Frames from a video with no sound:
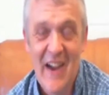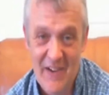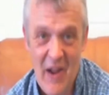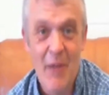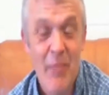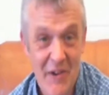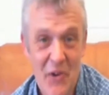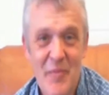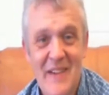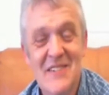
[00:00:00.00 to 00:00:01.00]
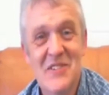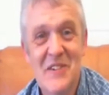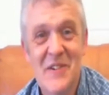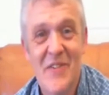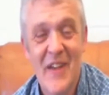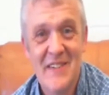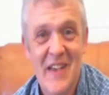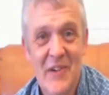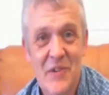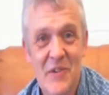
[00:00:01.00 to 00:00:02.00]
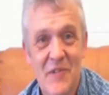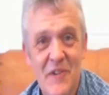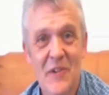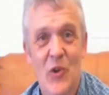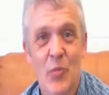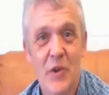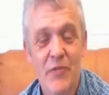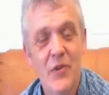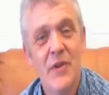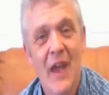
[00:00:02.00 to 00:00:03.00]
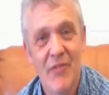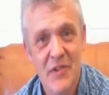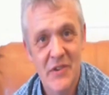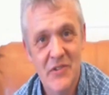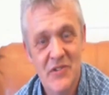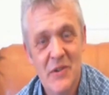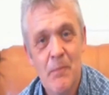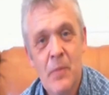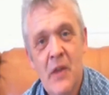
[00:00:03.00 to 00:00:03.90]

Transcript: And by all means do if that's how you feel, but a few caveats.